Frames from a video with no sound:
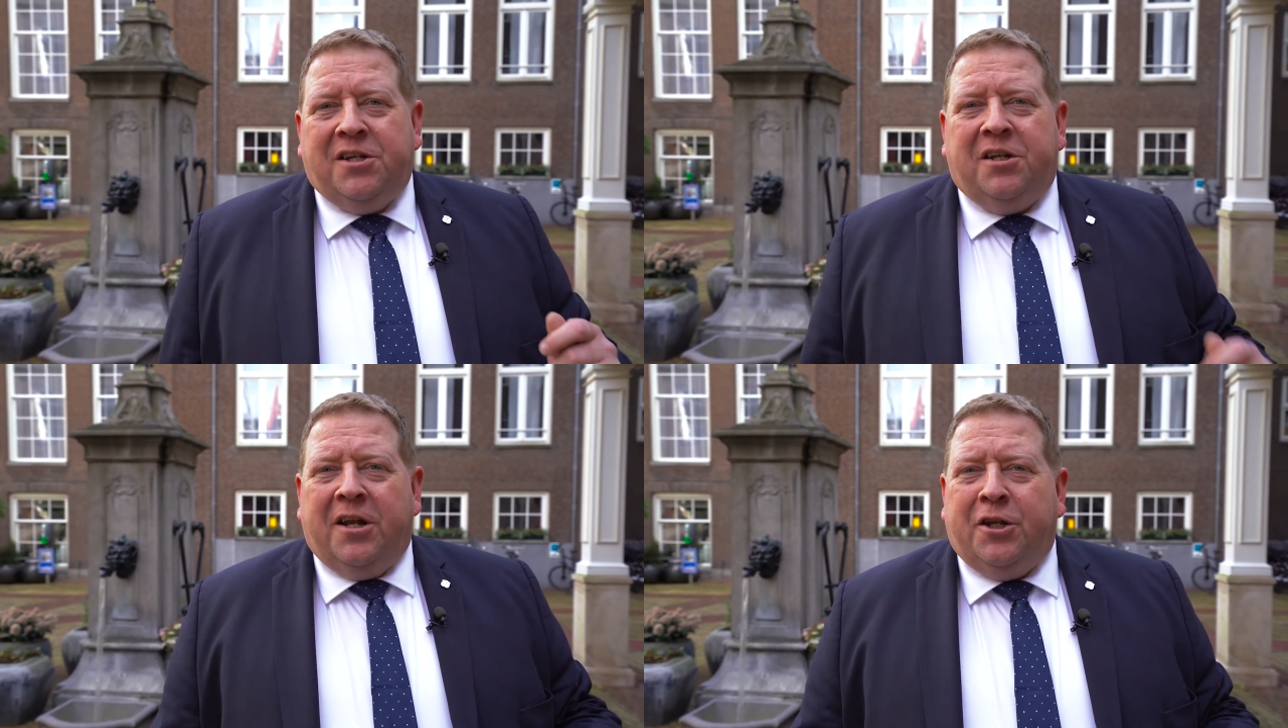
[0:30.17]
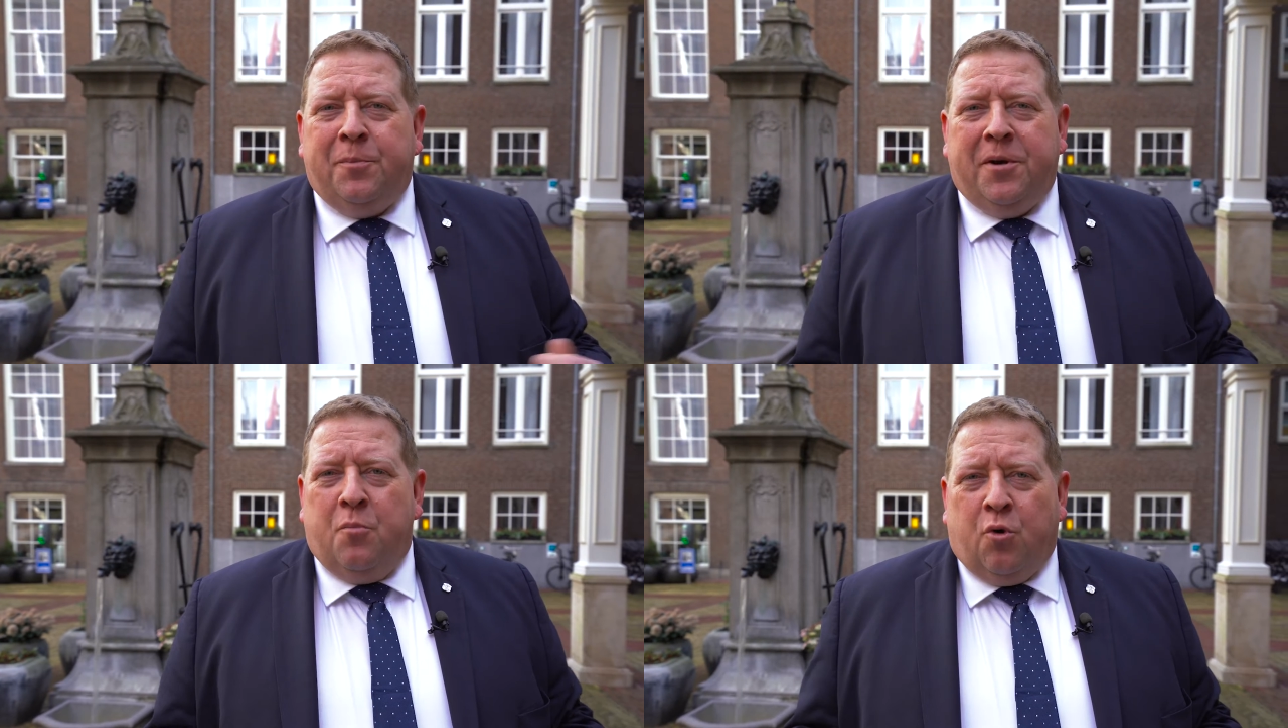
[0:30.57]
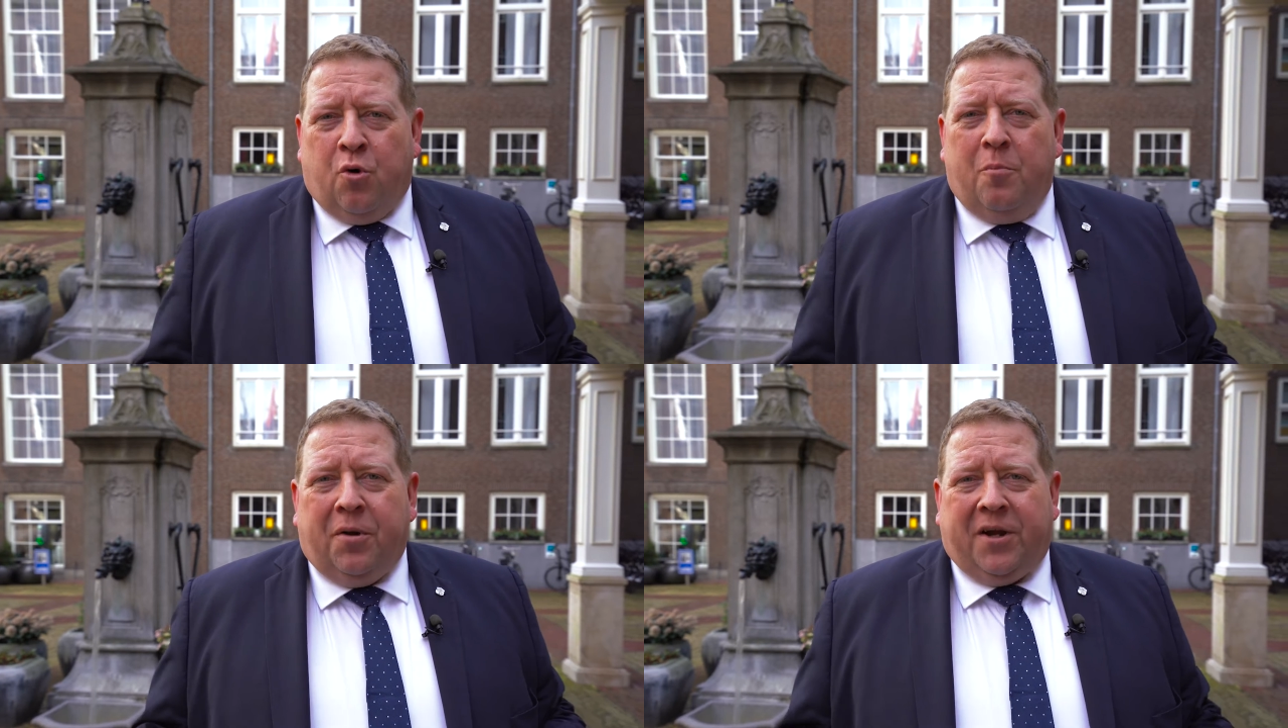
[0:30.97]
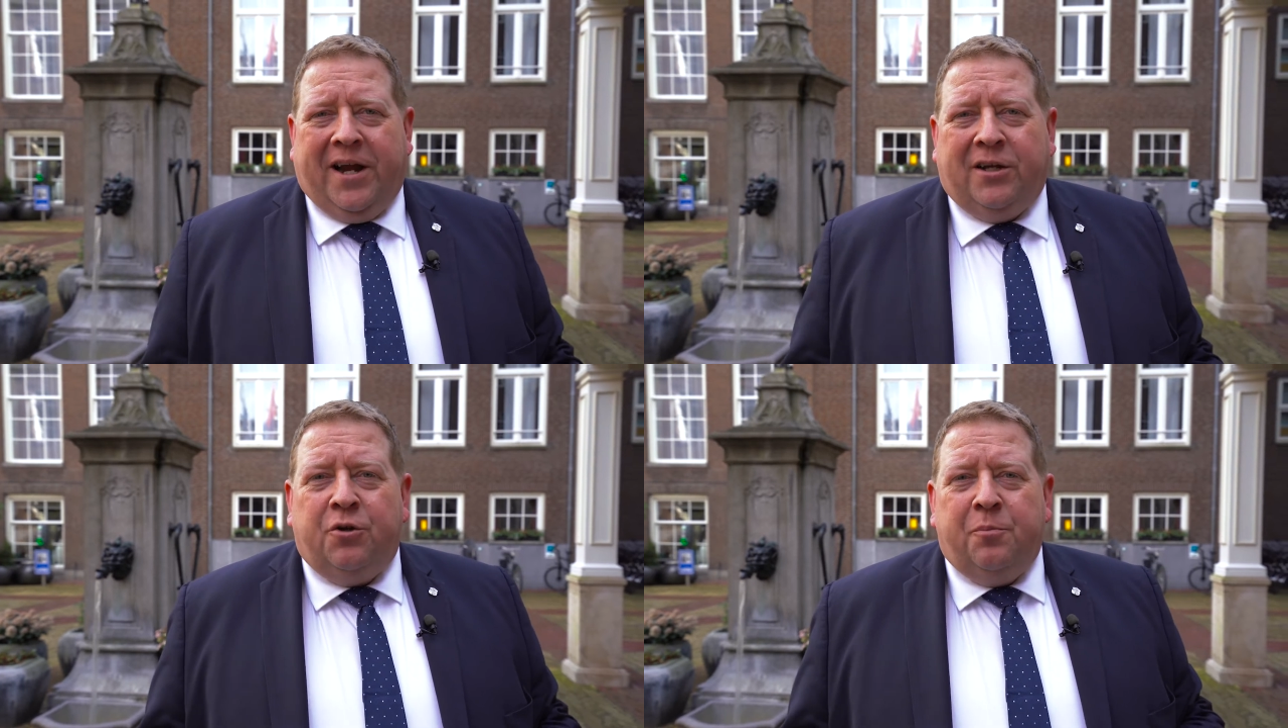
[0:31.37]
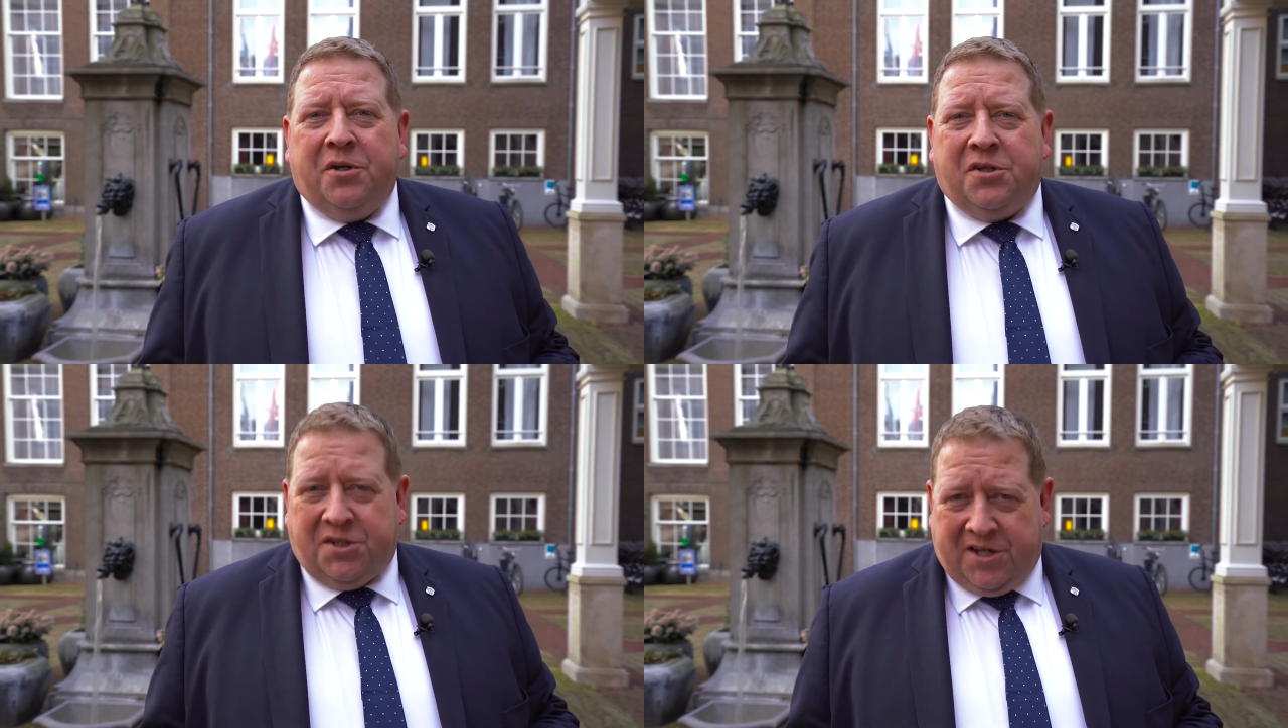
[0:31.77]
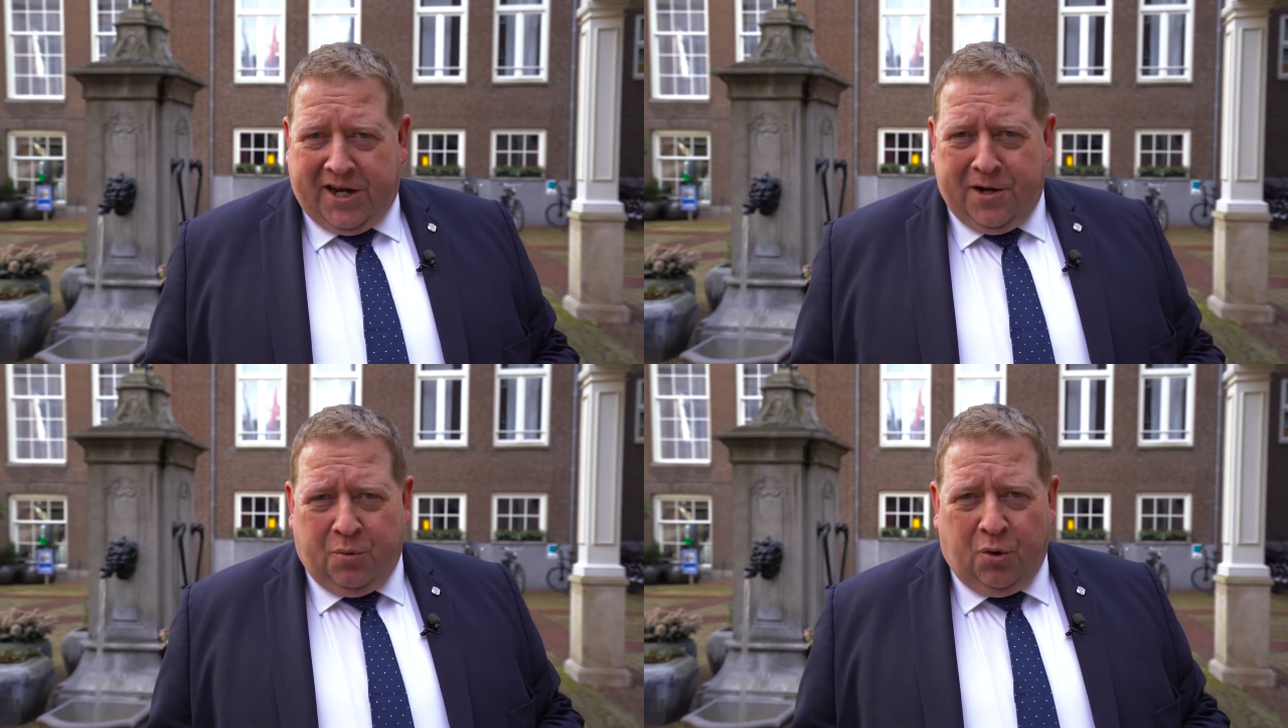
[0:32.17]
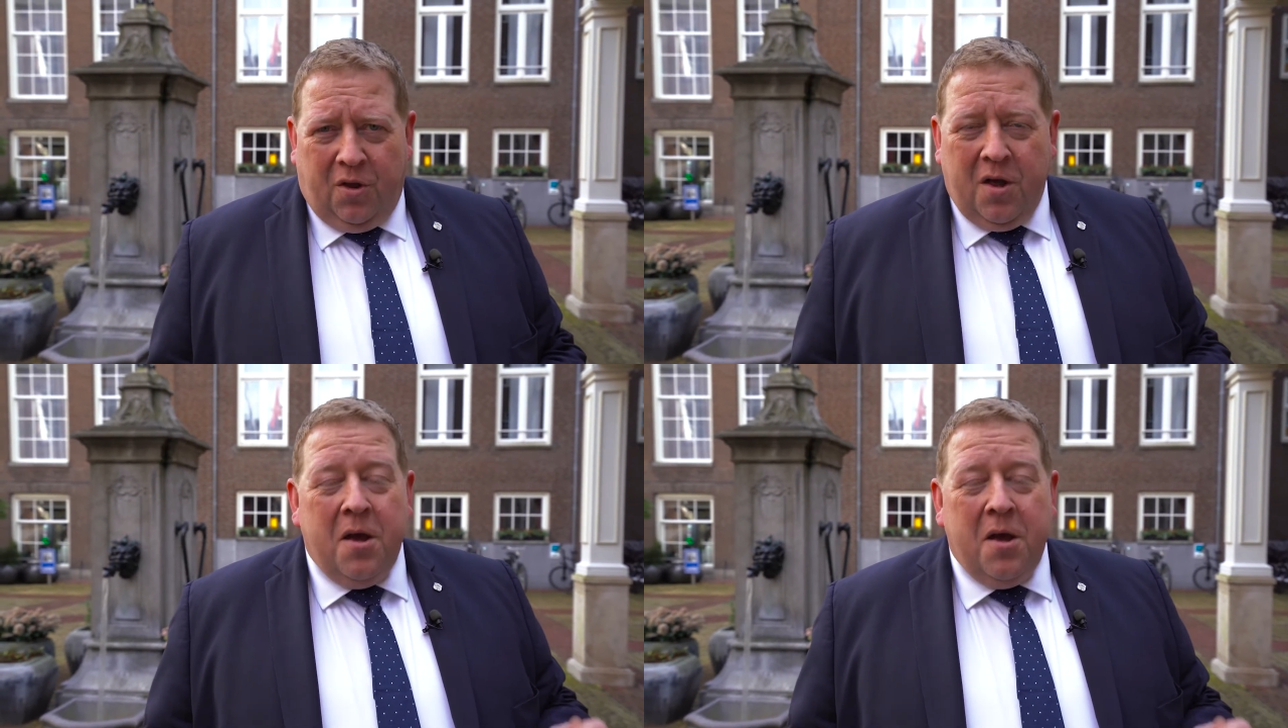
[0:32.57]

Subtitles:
it a little bit more complicated to be sustainable,